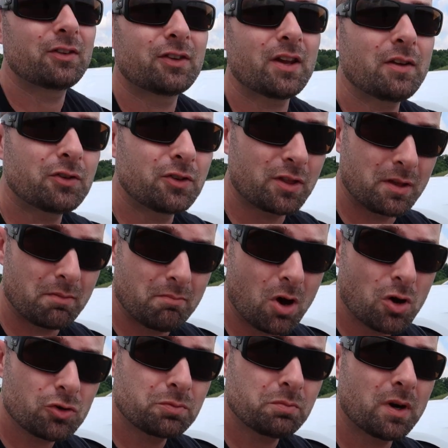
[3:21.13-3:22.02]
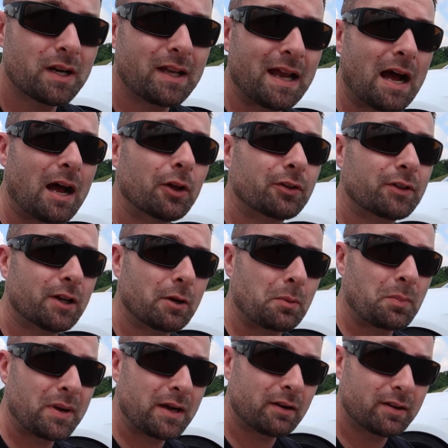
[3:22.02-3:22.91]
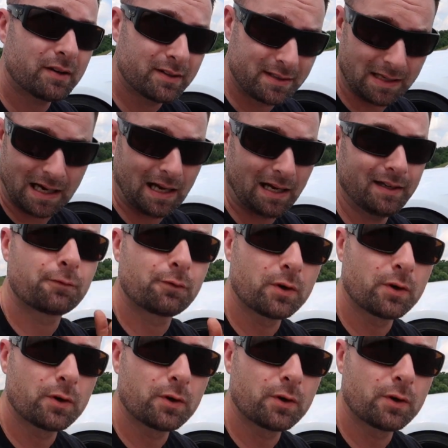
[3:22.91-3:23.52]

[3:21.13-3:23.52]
It saves you the most money out there, period, dot.